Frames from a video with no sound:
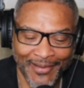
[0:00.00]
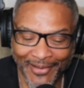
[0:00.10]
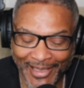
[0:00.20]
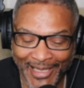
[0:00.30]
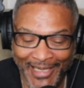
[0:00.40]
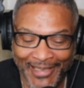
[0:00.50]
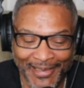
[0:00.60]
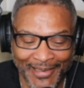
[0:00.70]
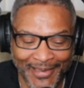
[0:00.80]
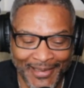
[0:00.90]
All right?
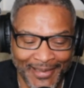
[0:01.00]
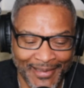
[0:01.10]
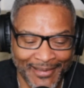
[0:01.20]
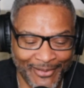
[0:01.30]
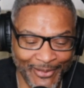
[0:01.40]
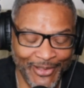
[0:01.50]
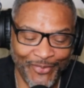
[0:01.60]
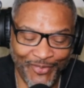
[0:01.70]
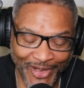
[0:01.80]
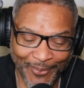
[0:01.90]
Do you
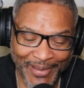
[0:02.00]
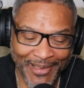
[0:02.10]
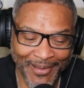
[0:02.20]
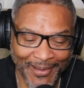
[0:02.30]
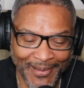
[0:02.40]
feel me?